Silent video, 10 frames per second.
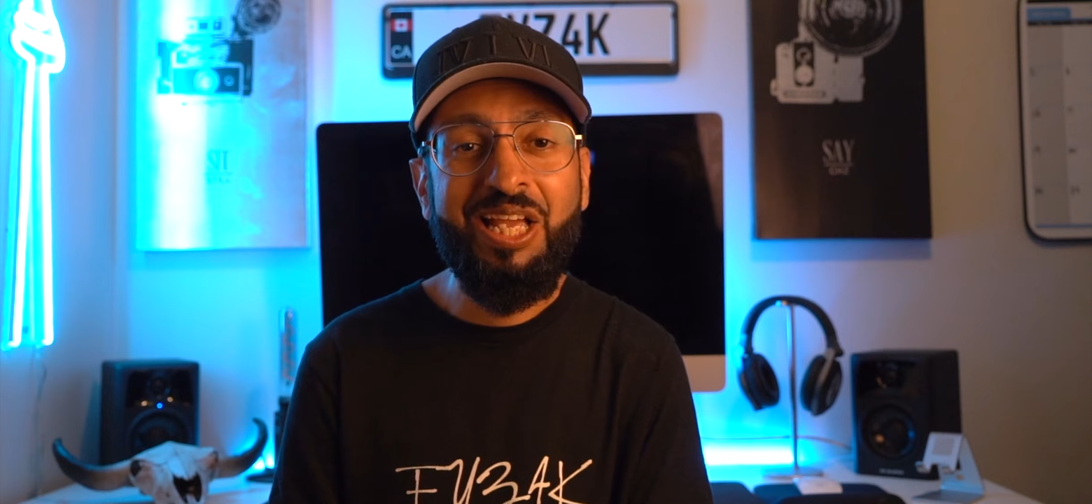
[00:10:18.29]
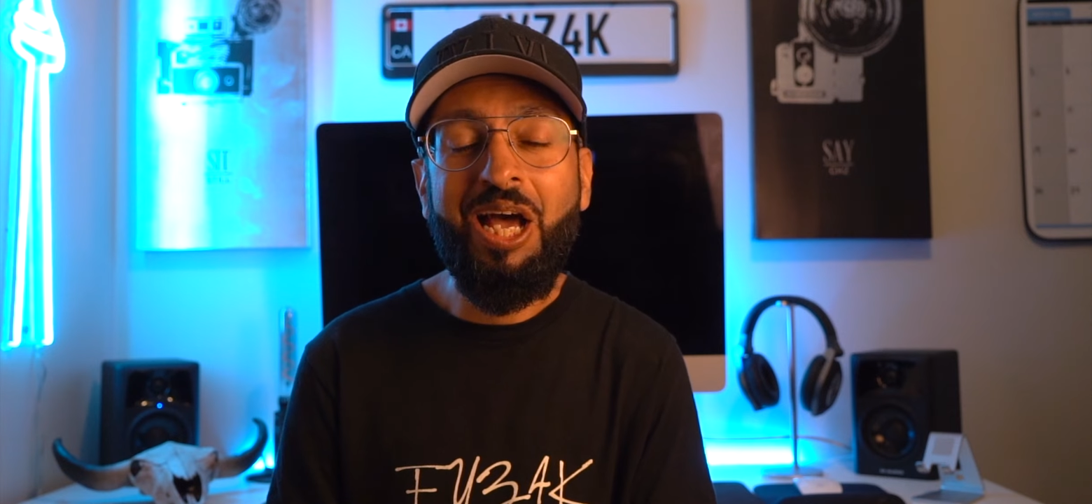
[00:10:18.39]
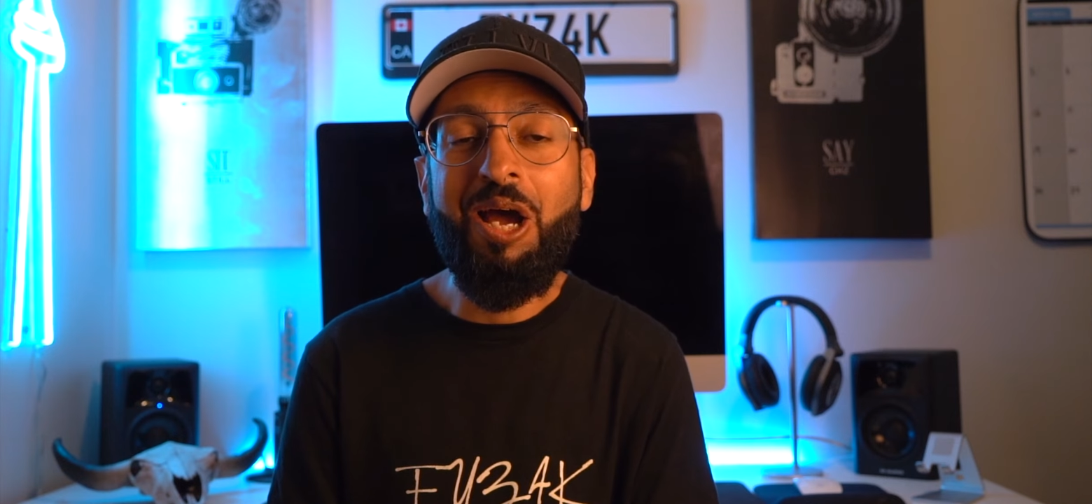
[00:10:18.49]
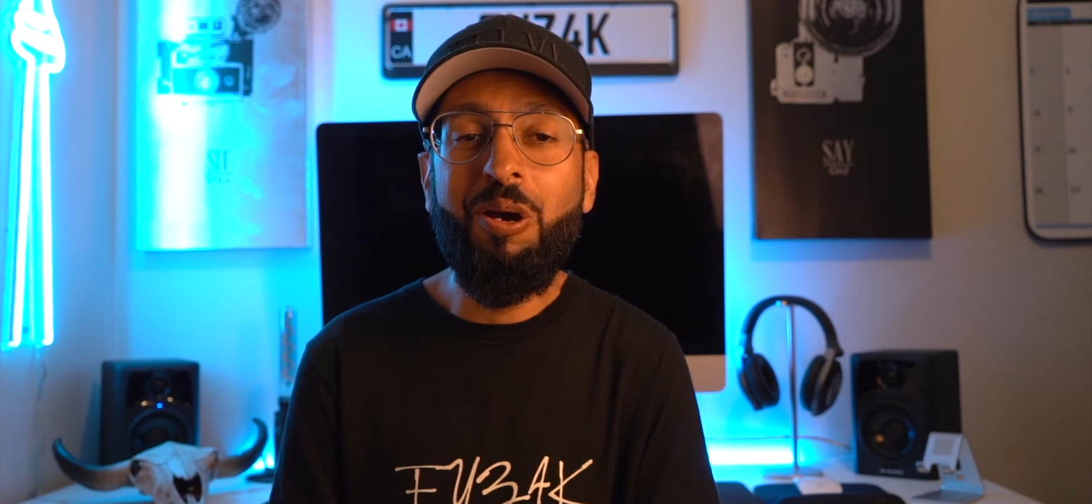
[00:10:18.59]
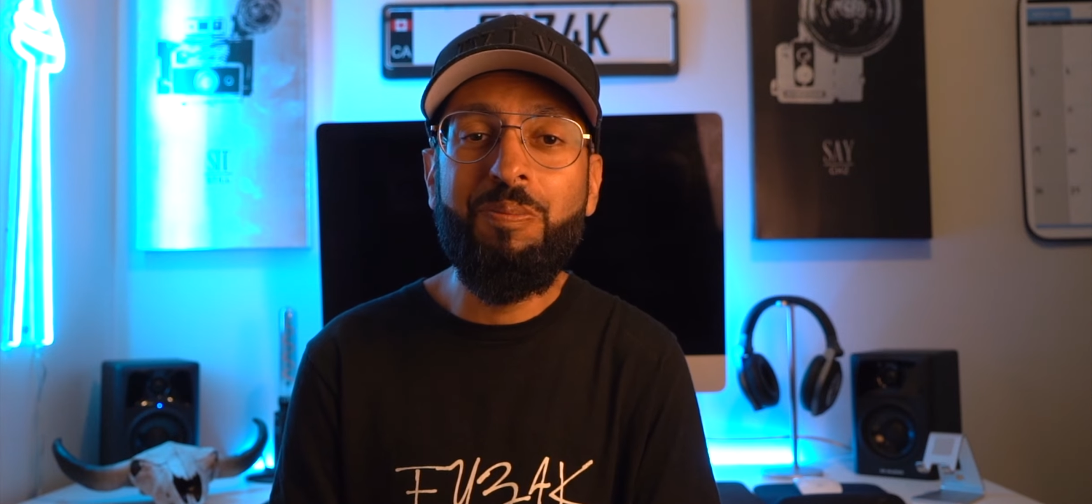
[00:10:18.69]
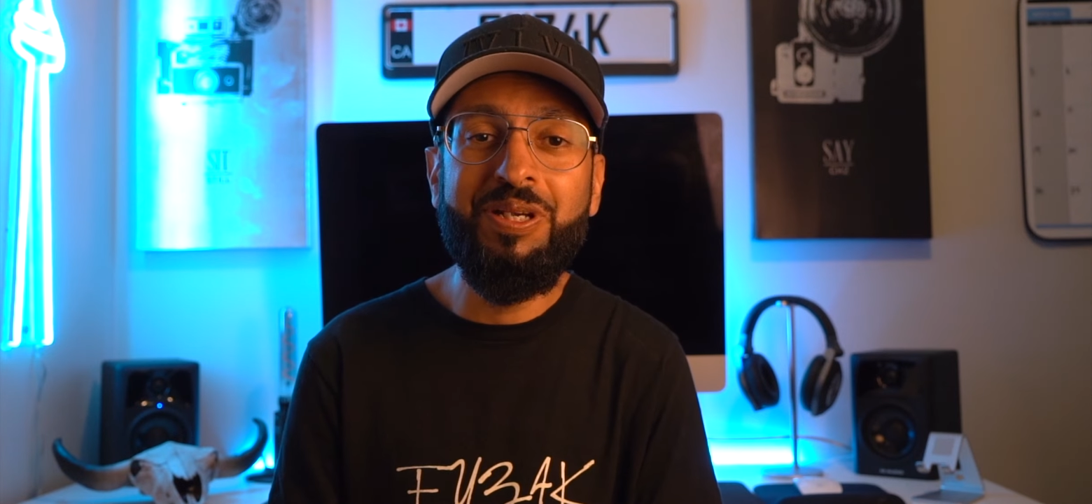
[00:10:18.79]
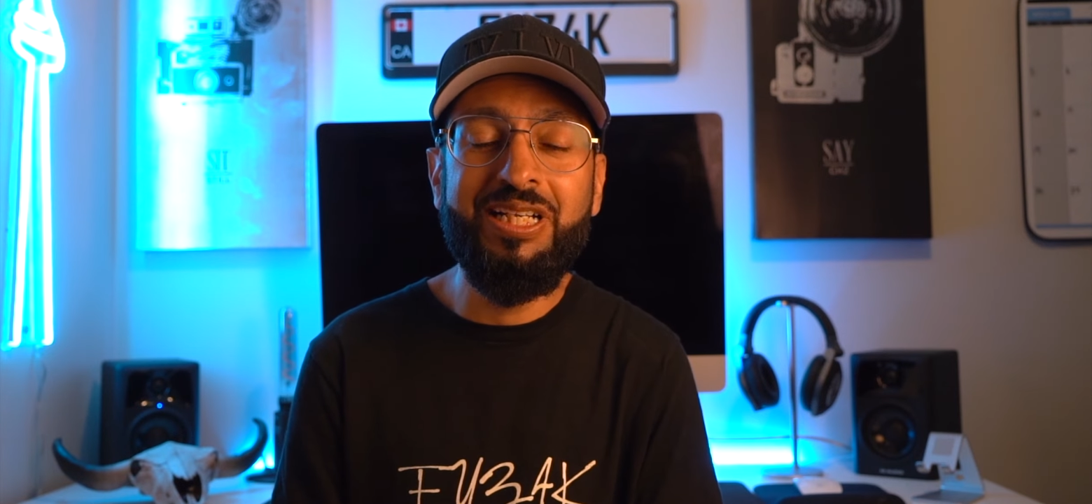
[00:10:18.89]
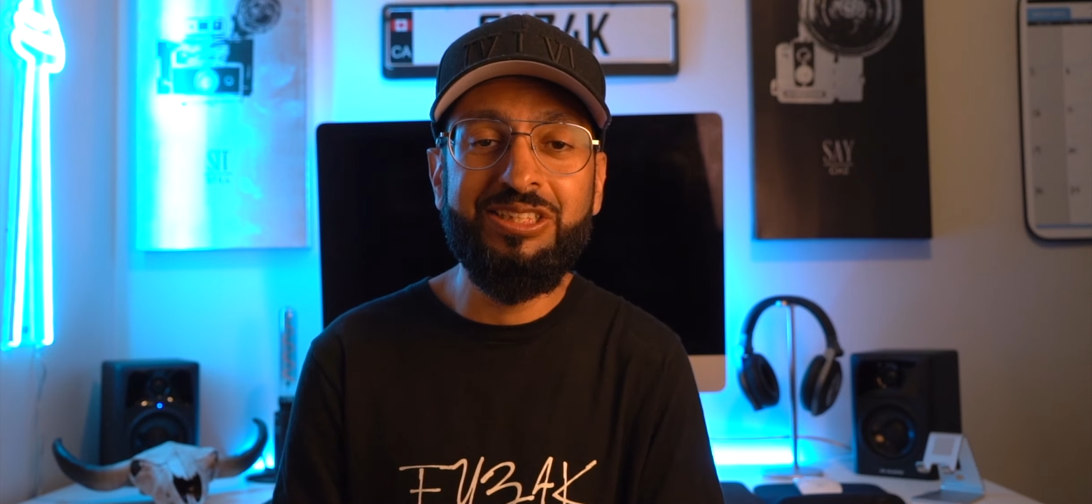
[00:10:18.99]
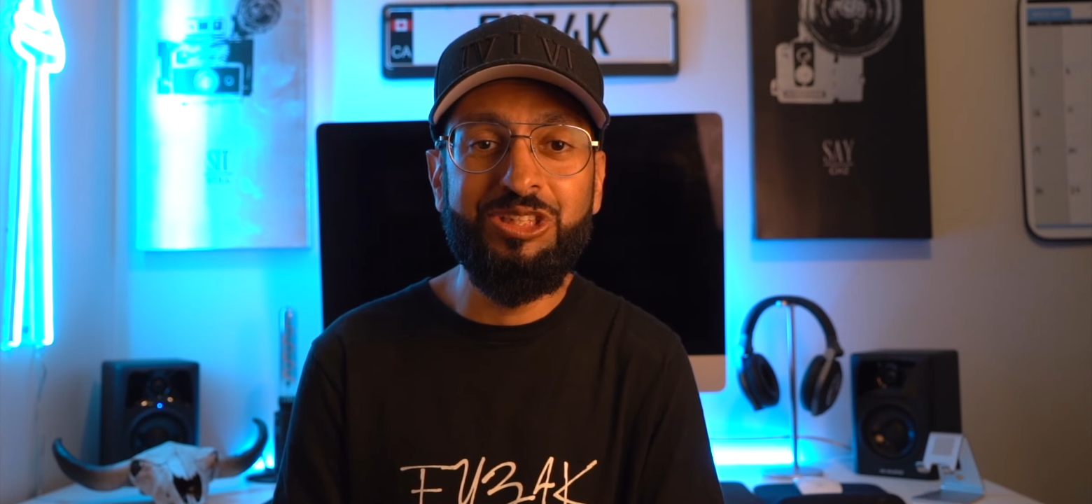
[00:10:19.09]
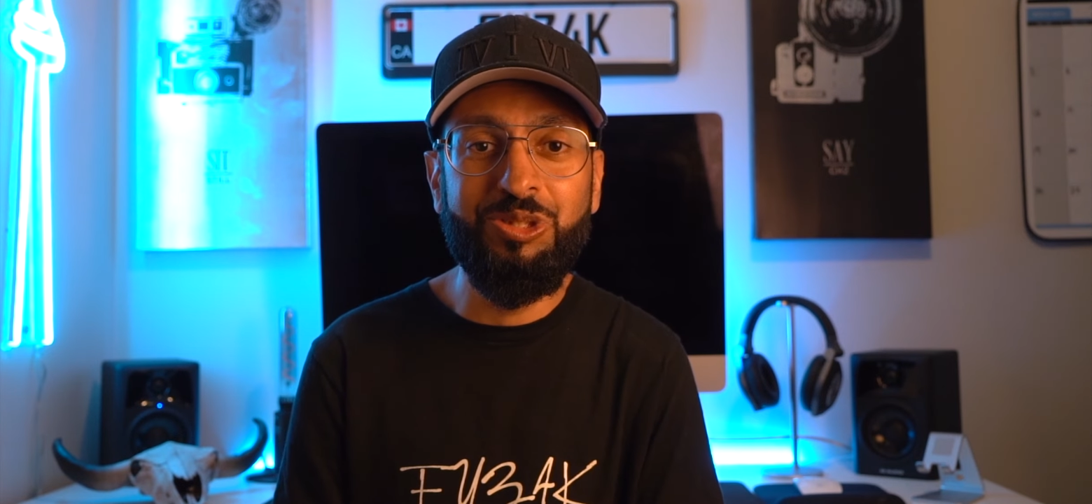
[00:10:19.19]
I hope you
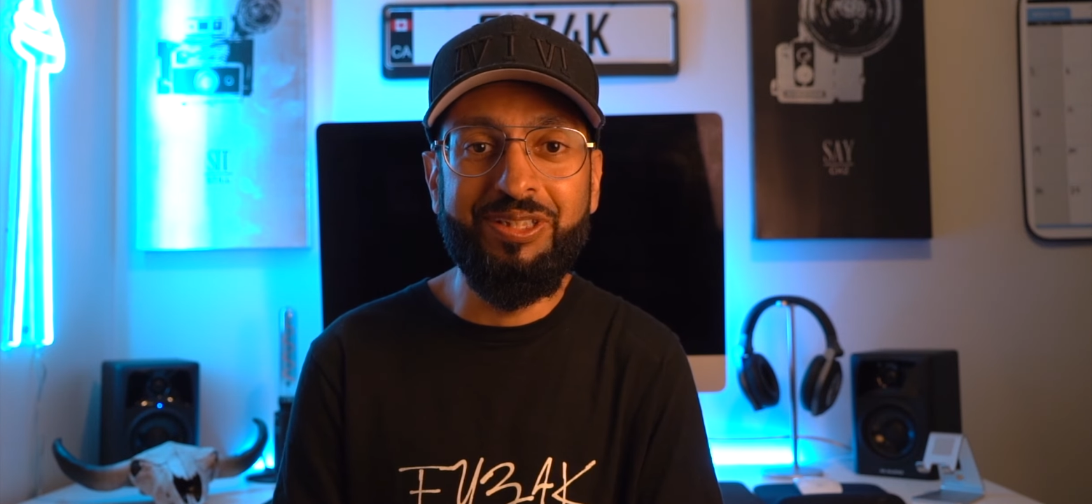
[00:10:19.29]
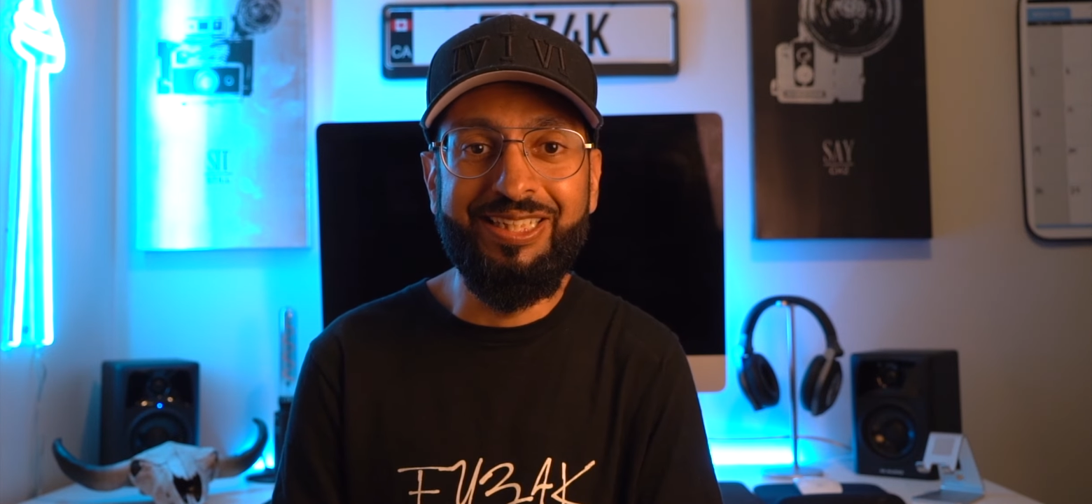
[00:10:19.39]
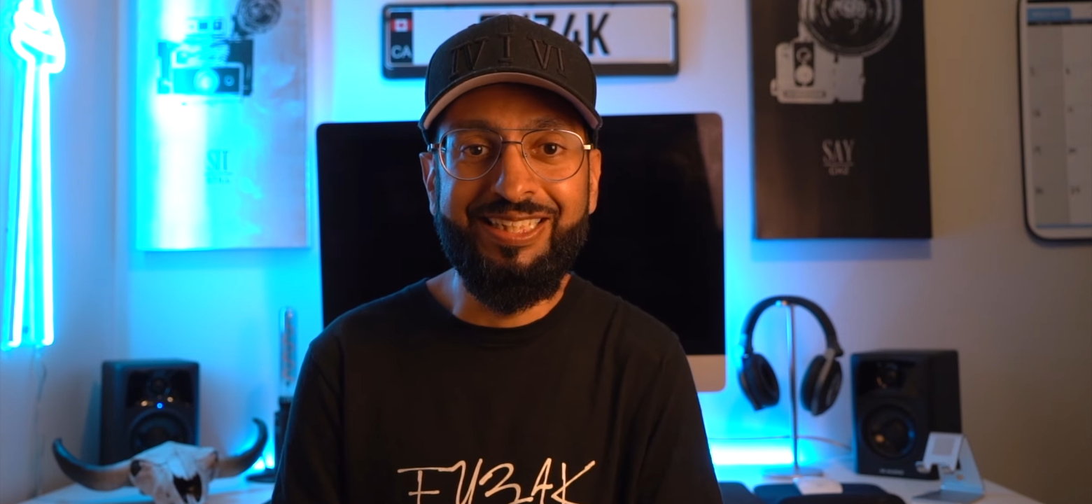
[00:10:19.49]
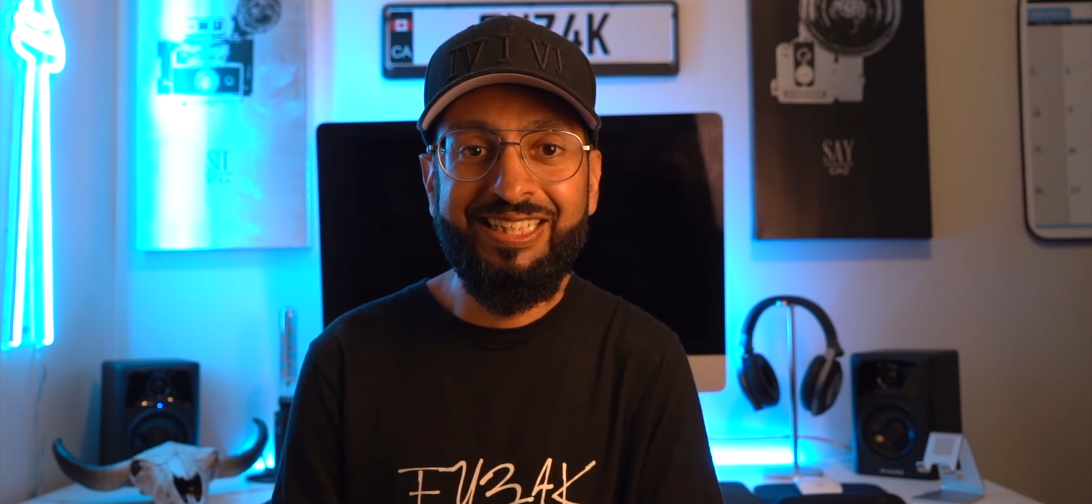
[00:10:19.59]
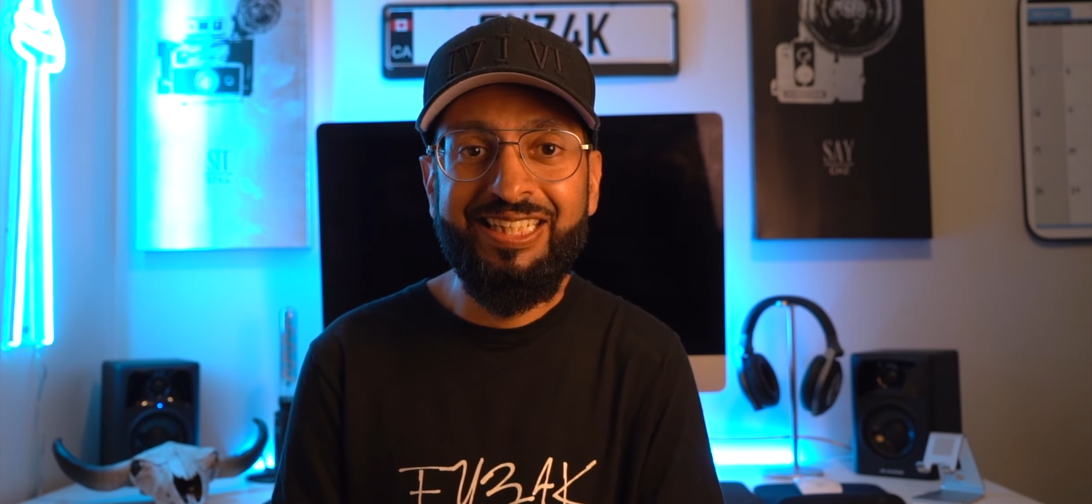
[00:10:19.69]
guys enjoyed it.